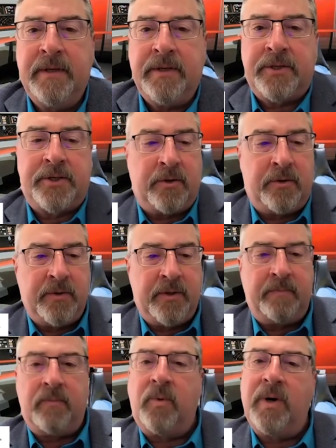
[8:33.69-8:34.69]
show
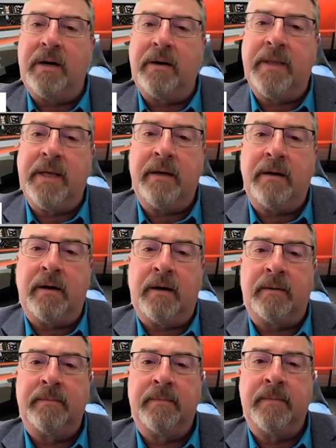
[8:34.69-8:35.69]
them where they are,